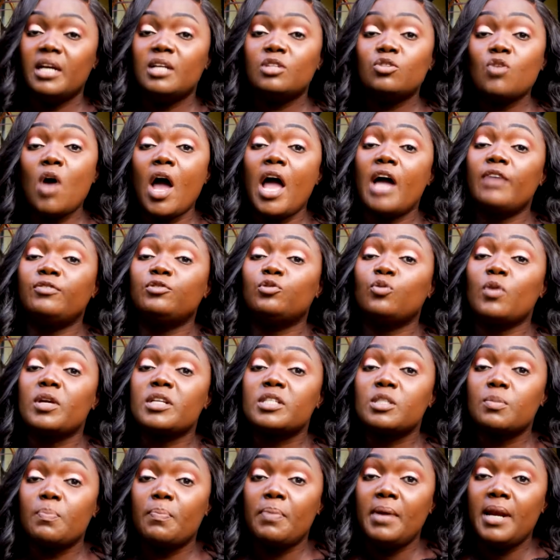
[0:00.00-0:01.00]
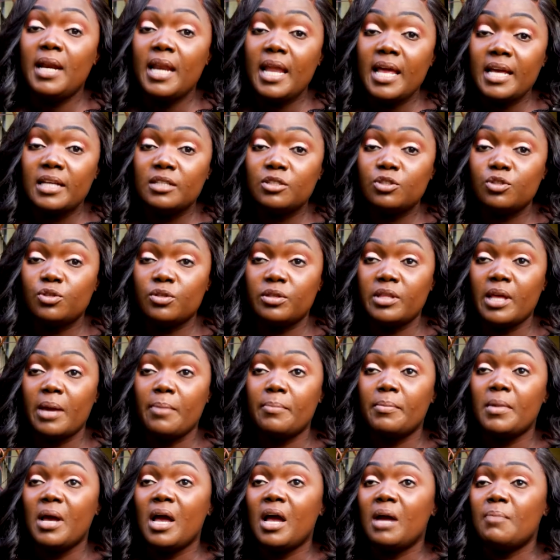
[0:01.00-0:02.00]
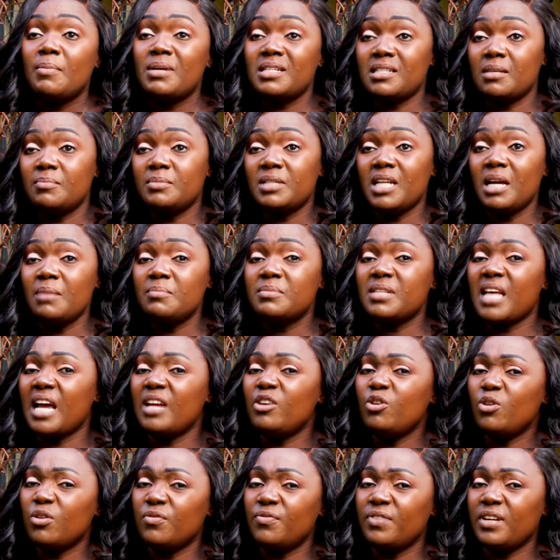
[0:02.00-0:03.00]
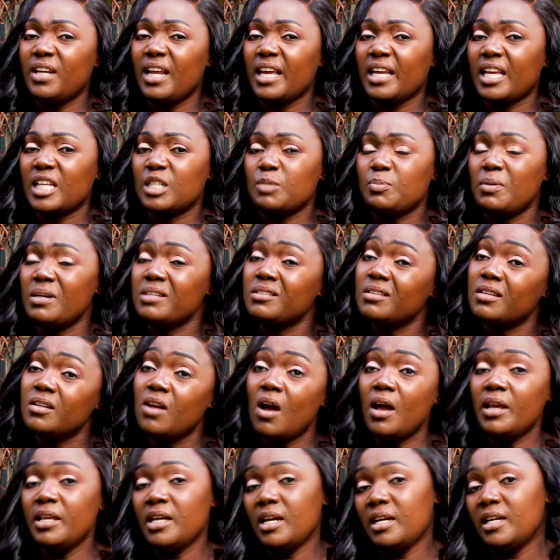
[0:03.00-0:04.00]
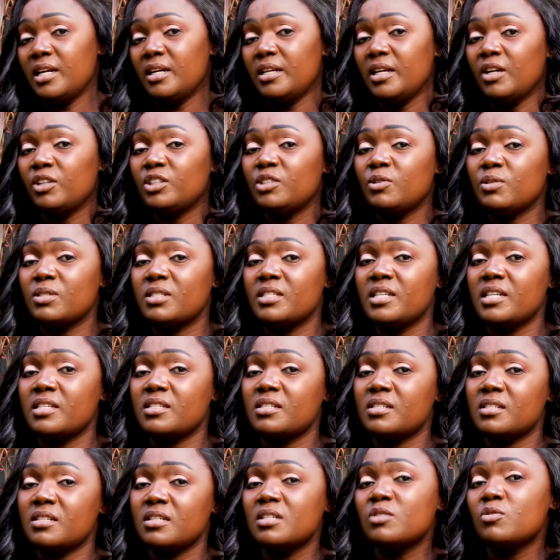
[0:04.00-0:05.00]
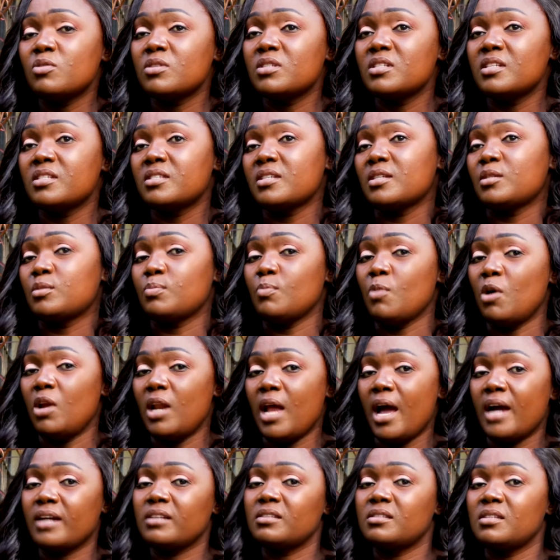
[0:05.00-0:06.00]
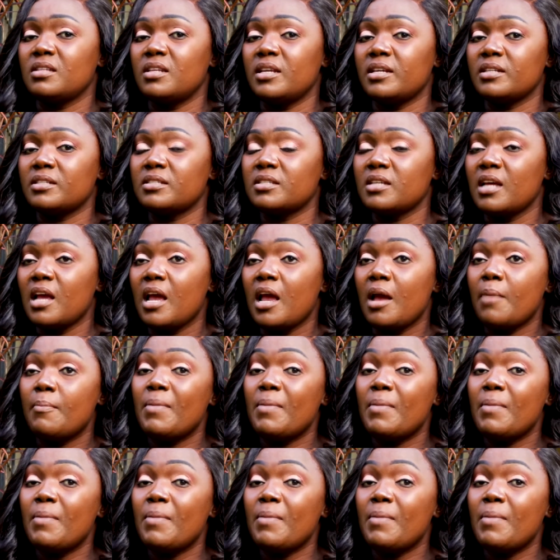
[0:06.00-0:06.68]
So I have to explain to them. But sometimes I don't feel like explaining. It was just a small accident.